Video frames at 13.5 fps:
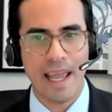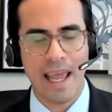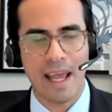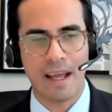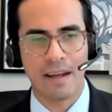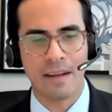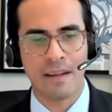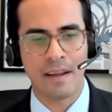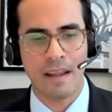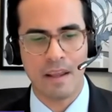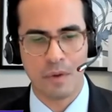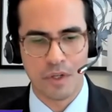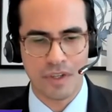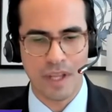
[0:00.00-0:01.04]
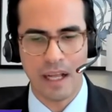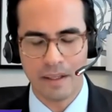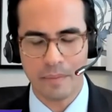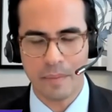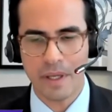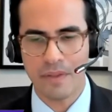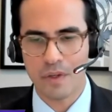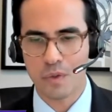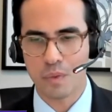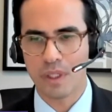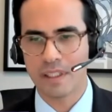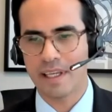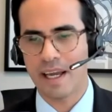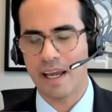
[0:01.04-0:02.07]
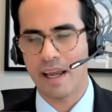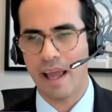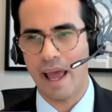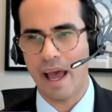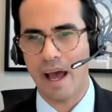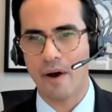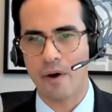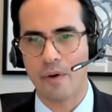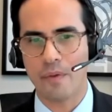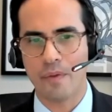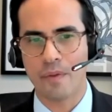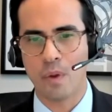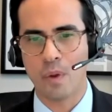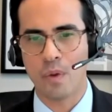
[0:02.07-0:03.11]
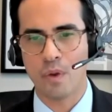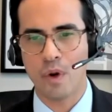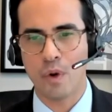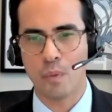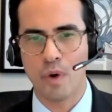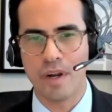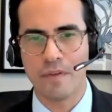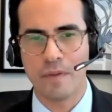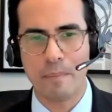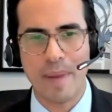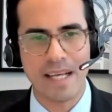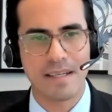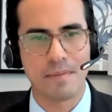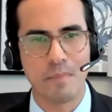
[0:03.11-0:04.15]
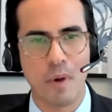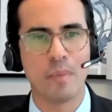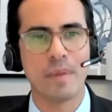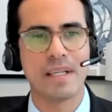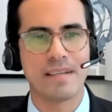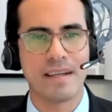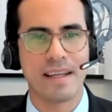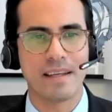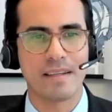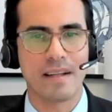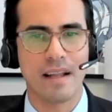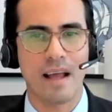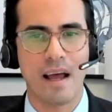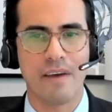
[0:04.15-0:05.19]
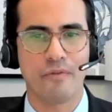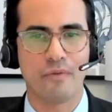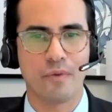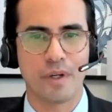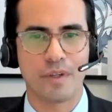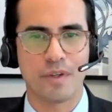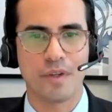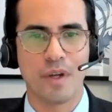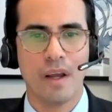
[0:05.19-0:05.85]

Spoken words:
And he was telling me this one day how, one of the best moments in his life was